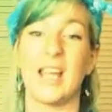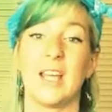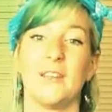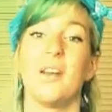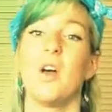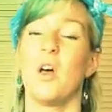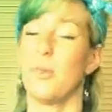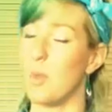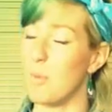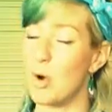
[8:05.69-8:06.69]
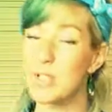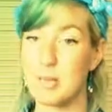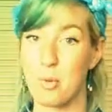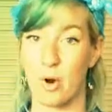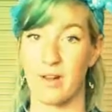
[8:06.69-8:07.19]
And the most
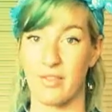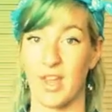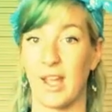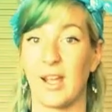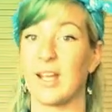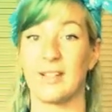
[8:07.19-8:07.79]
important thing